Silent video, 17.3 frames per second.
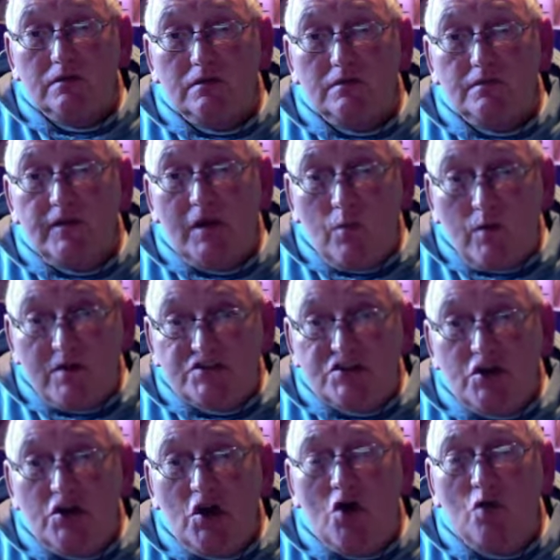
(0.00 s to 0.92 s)
they
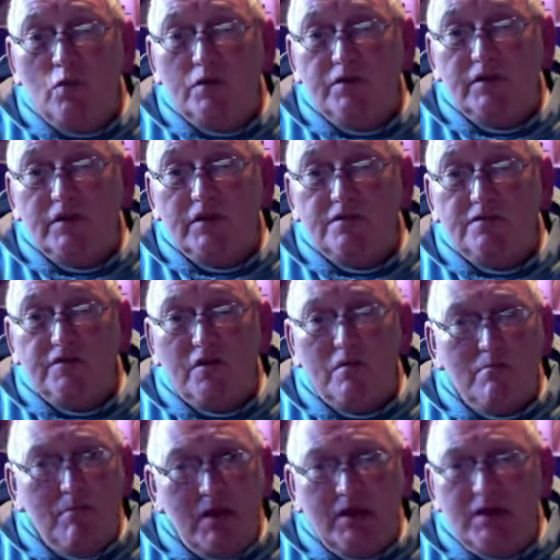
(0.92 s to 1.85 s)
went along with it
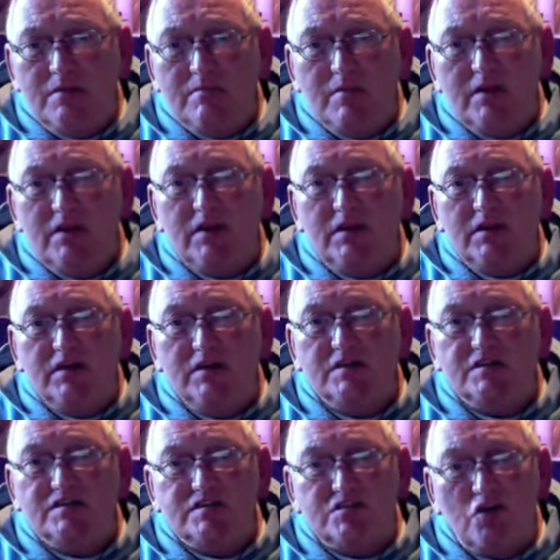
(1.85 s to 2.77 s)
for many, many
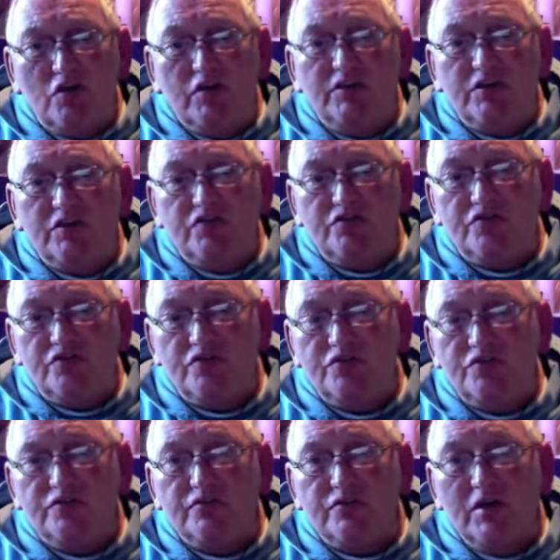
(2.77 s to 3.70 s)
years, knowing the
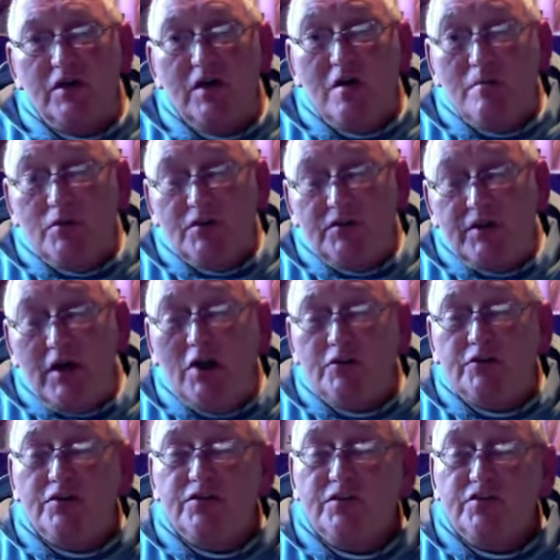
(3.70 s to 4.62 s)
truth. But
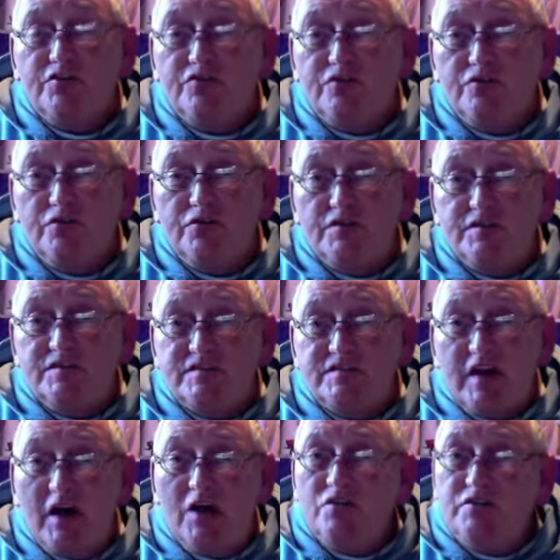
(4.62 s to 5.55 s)
now that the truth
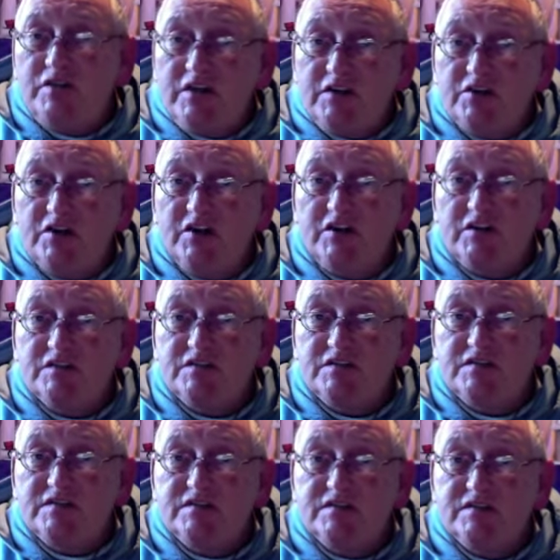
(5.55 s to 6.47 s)
is out, it
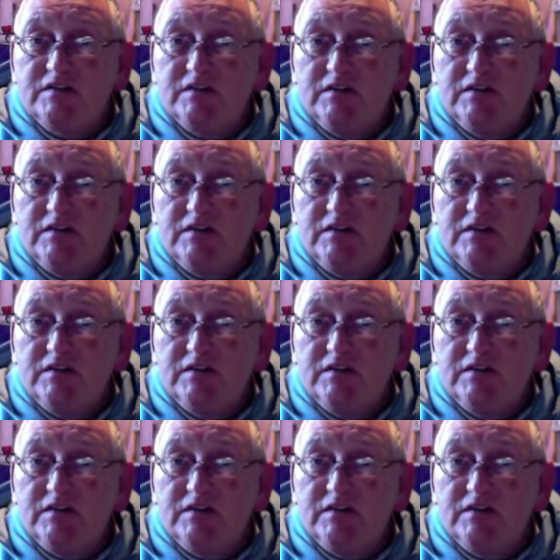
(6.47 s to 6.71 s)
hurts.